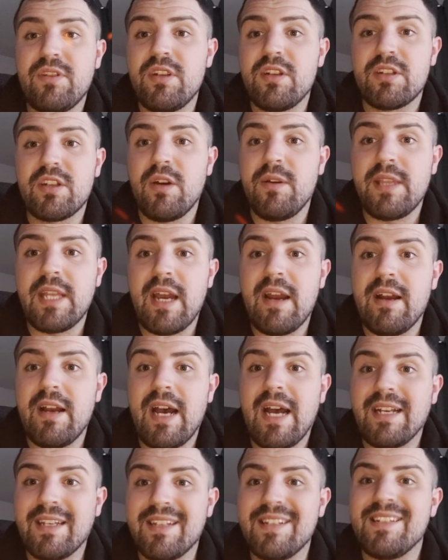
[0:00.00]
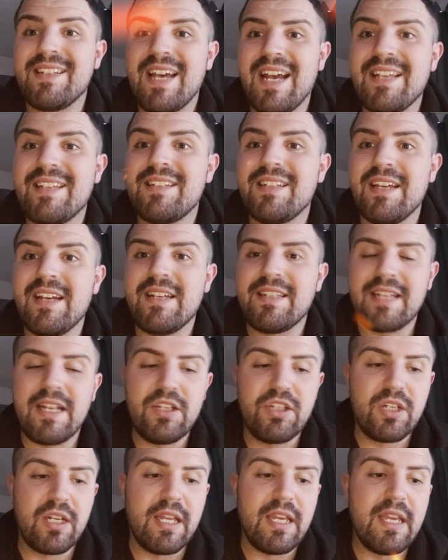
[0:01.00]
just go in there and contest it
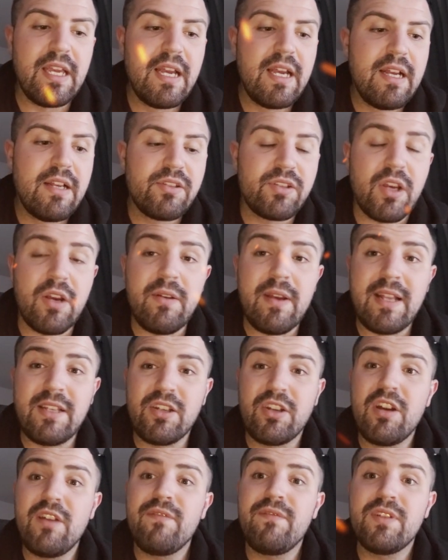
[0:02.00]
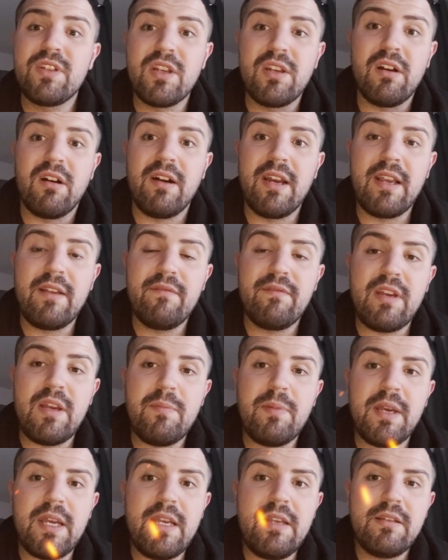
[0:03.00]
essentially. So it's good for denying
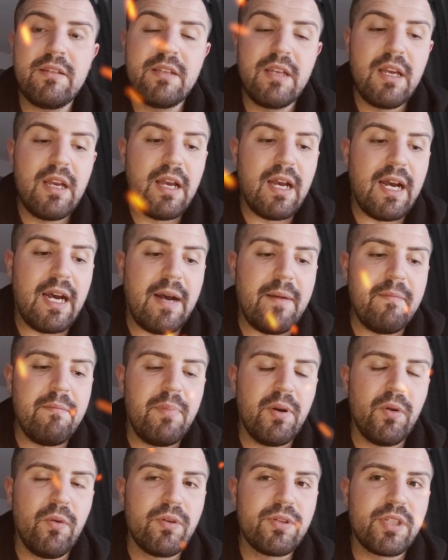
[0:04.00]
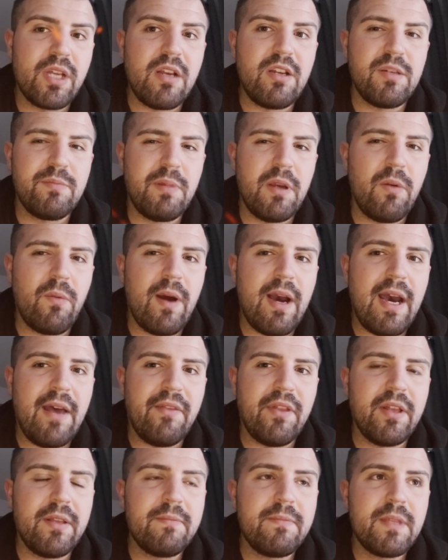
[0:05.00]
VPs, but also just be aware
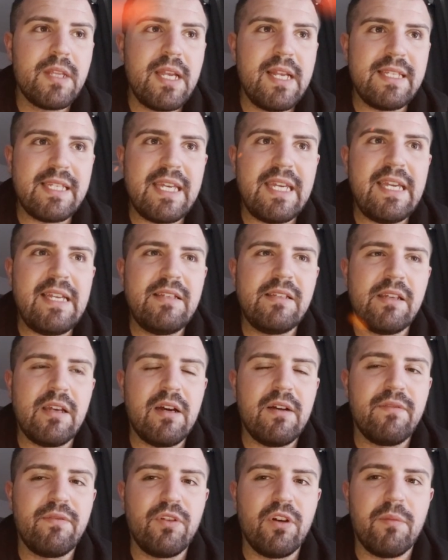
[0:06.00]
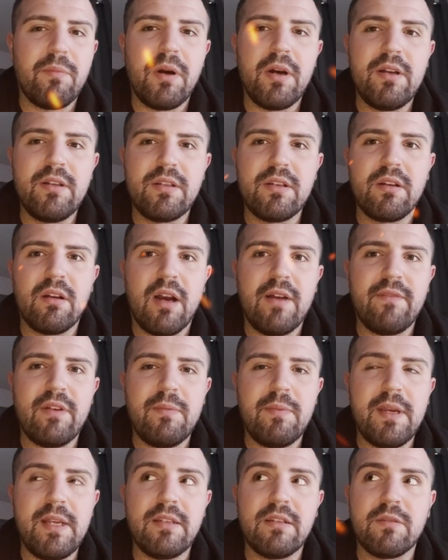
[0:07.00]
that it's easier for your opponent to deny
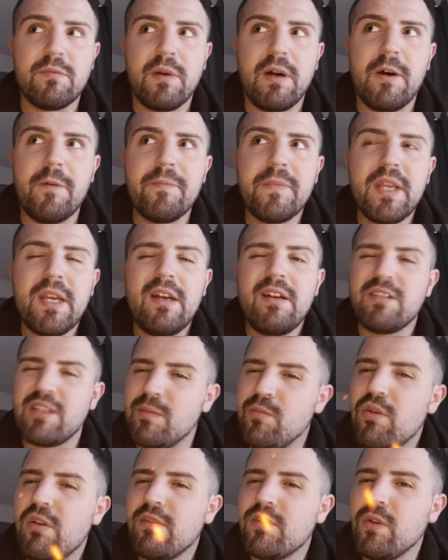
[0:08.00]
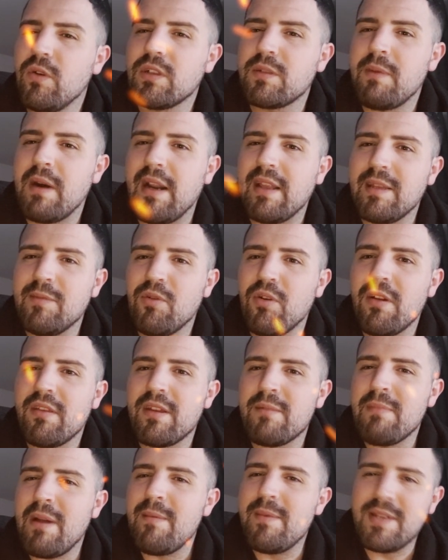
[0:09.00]
VPs as well. So the more I've talked about it, the more I
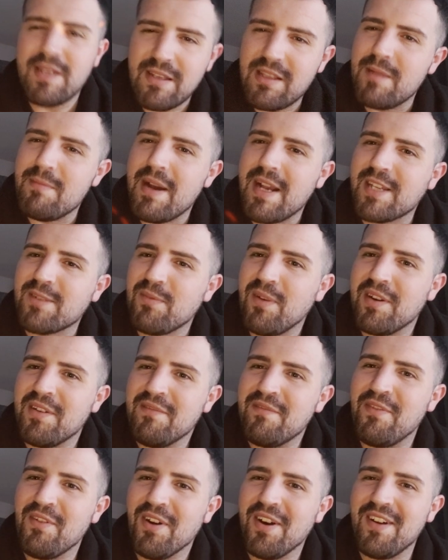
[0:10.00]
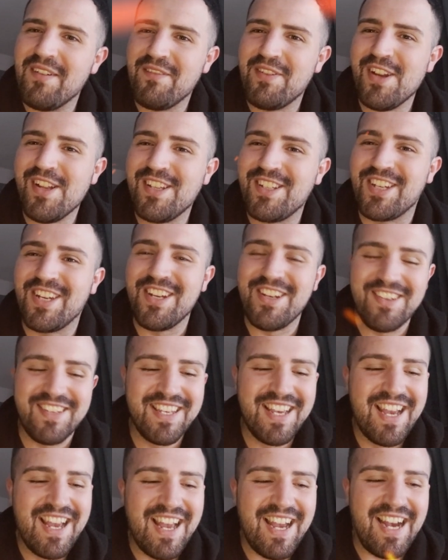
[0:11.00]
think maybe this isn't the best one for you to choose
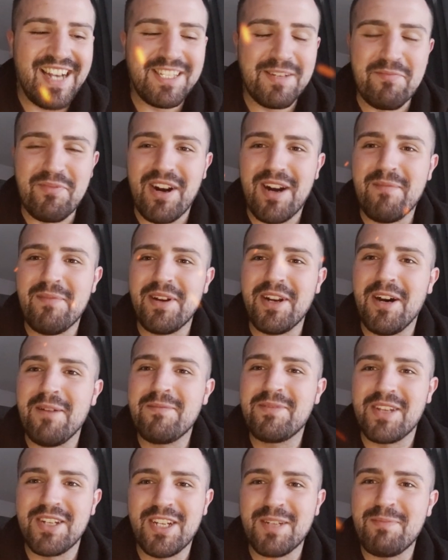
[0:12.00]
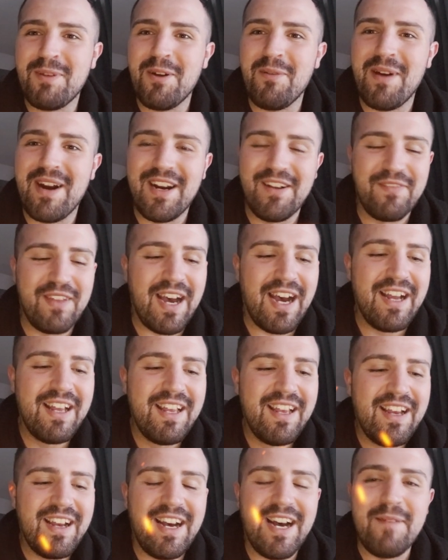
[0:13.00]
as a primary op. So just be aware of that,
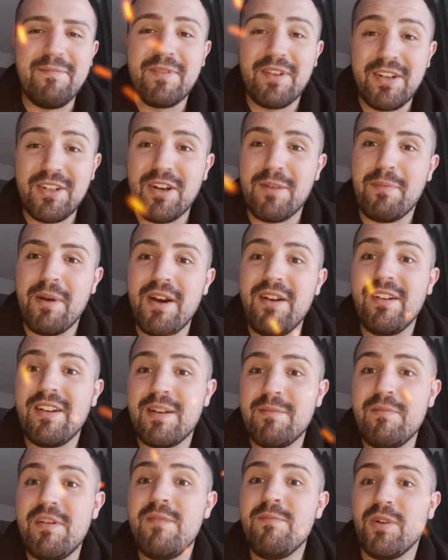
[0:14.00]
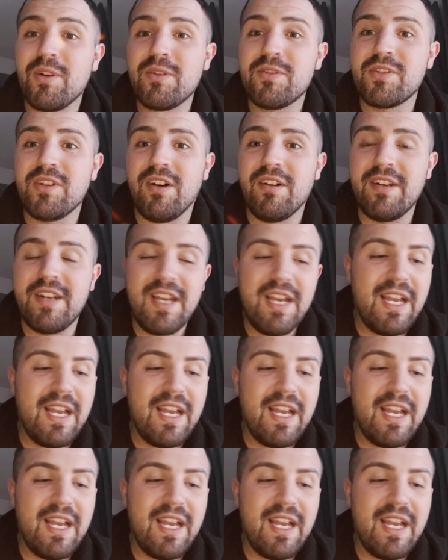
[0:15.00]
because your opponent can move models on